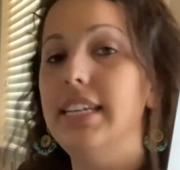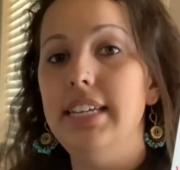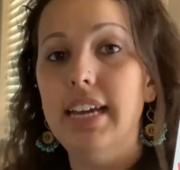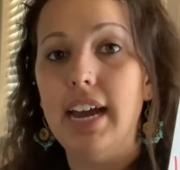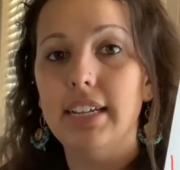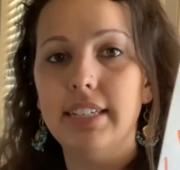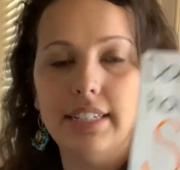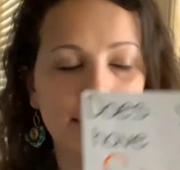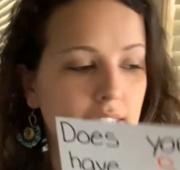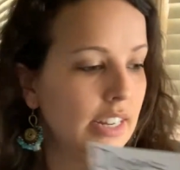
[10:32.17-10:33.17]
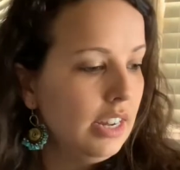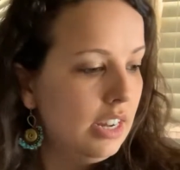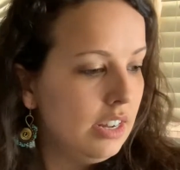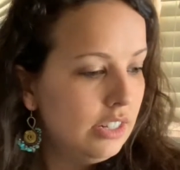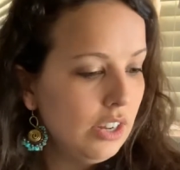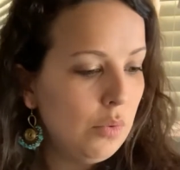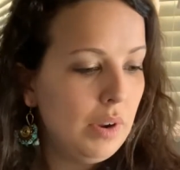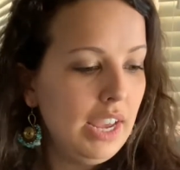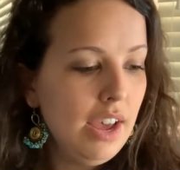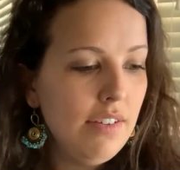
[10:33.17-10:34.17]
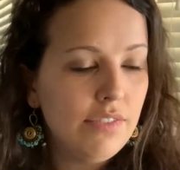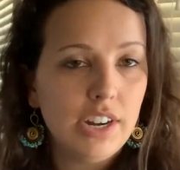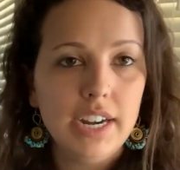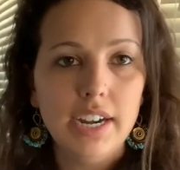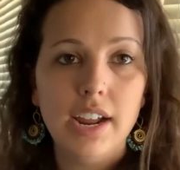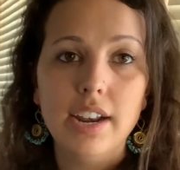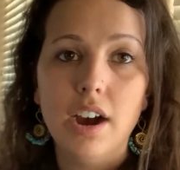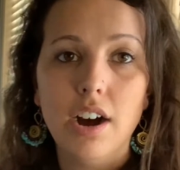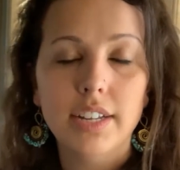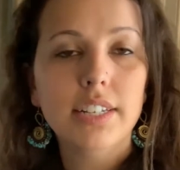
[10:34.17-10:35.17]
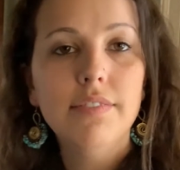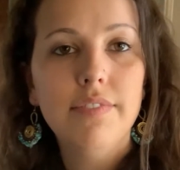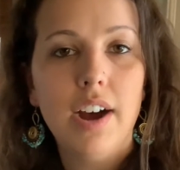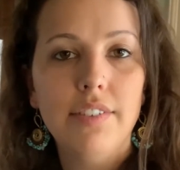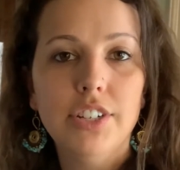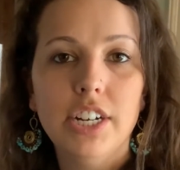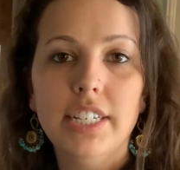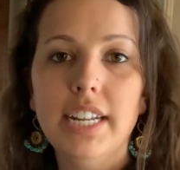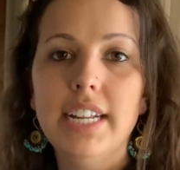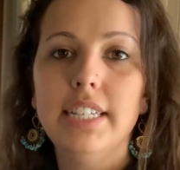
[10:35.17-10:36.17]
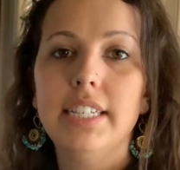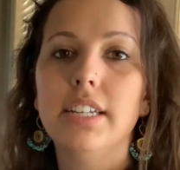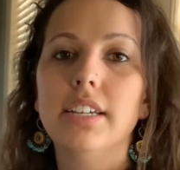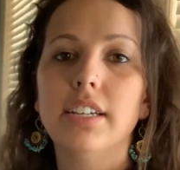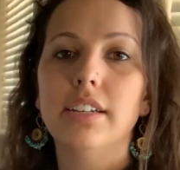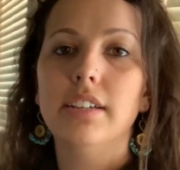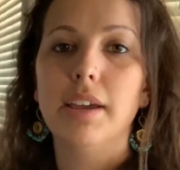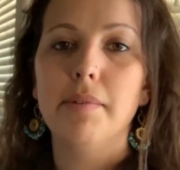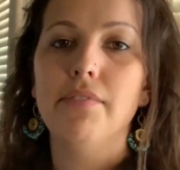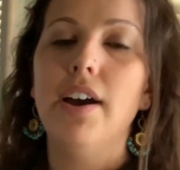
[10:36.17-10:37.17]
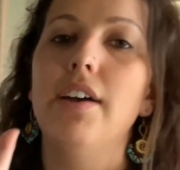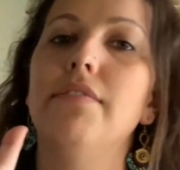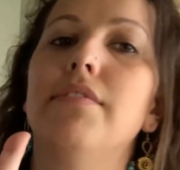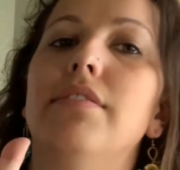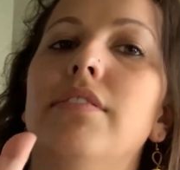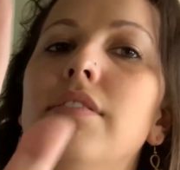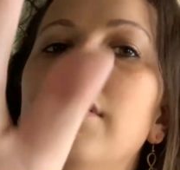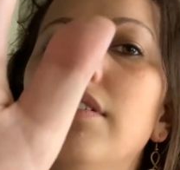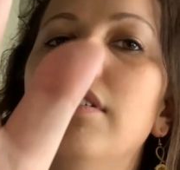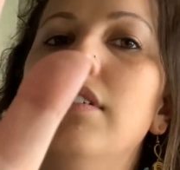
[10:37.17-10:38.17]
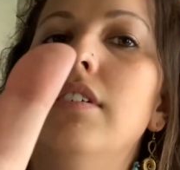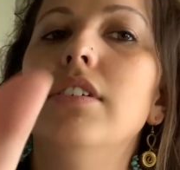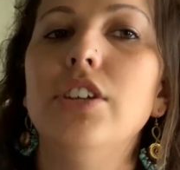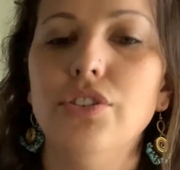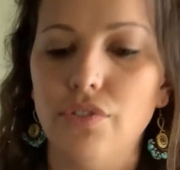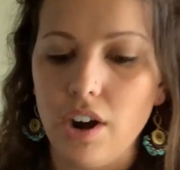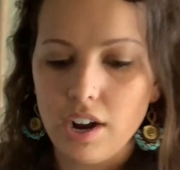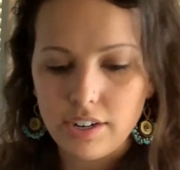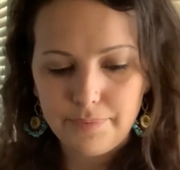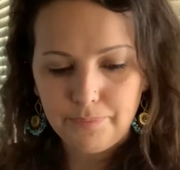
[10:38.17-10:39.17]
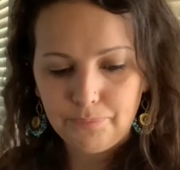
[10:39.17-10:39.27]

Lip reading: Yes. So we have written an awesome 5-star sentence. Give me 5. You rock.